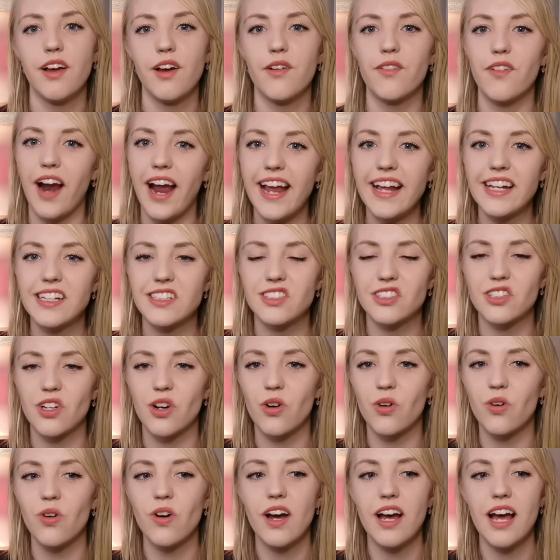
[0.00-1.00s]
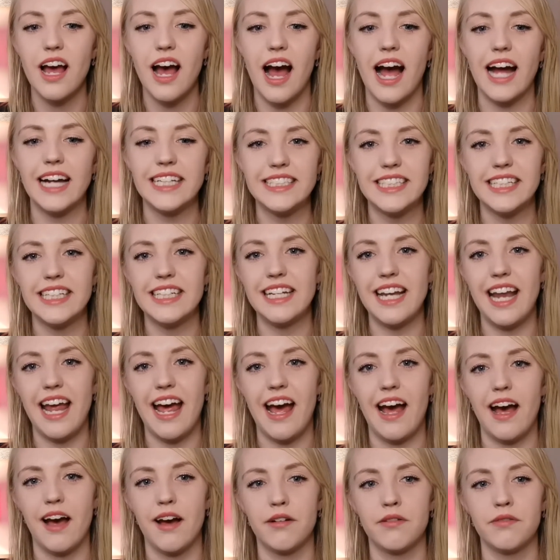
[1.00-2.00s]
right? So I didn't
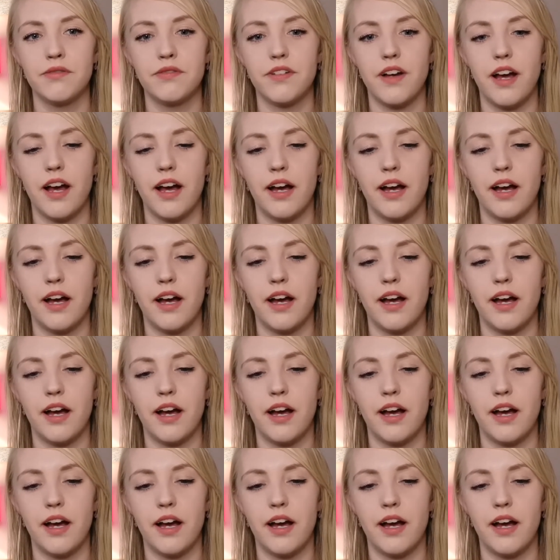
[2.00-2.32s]
have